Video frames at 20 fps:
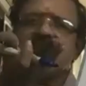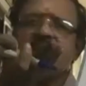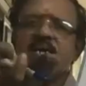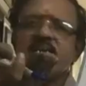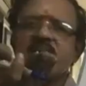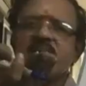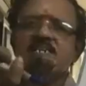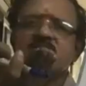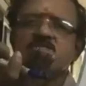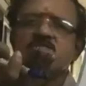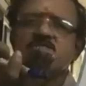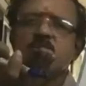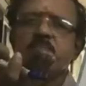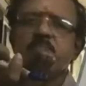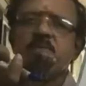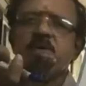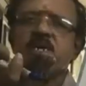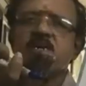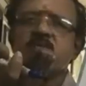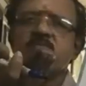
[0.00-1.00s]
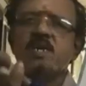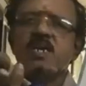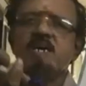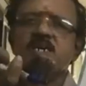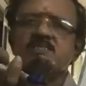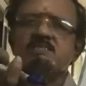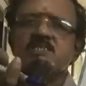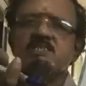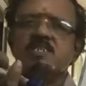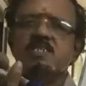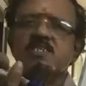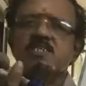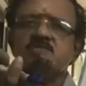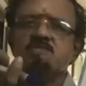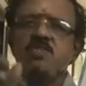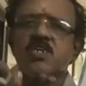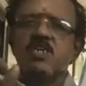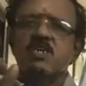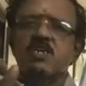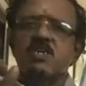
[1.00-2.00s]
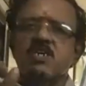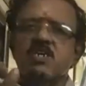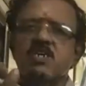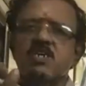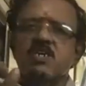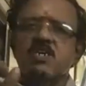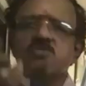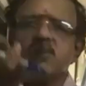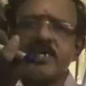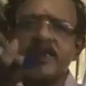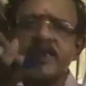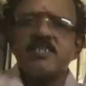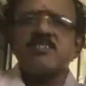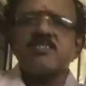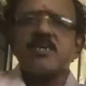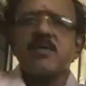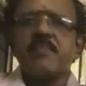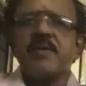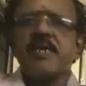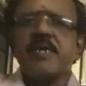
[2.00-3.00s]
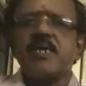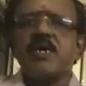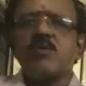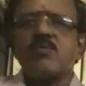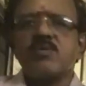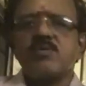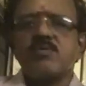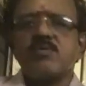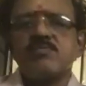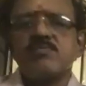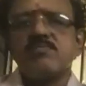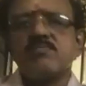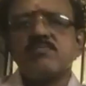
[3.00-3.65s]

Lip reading: the highest point, velocity is zero, so it is coming down.